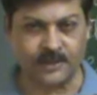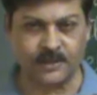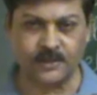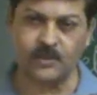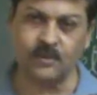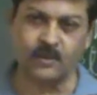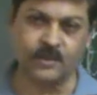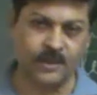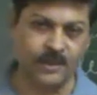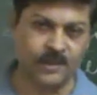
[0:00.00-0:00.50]

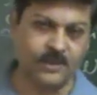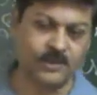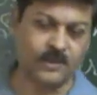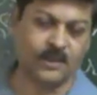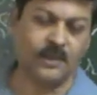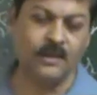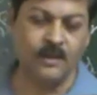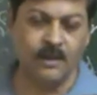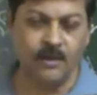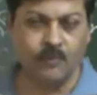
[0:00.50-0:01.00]
So these
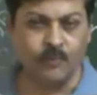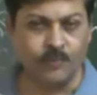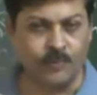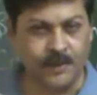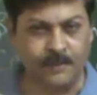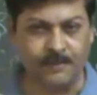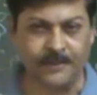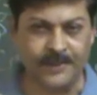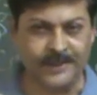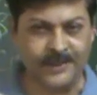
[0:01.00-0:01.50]

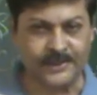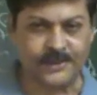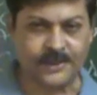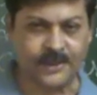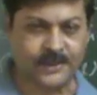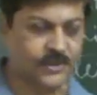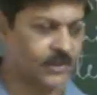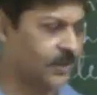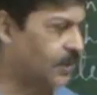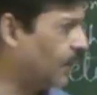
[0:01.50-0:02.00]
will be
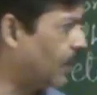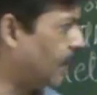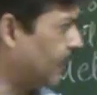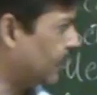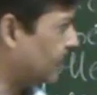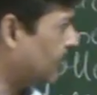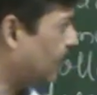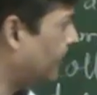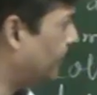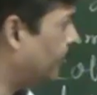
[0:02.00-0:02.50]
discussed
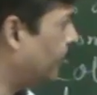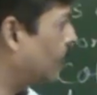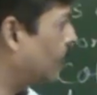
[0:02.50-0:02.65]
later.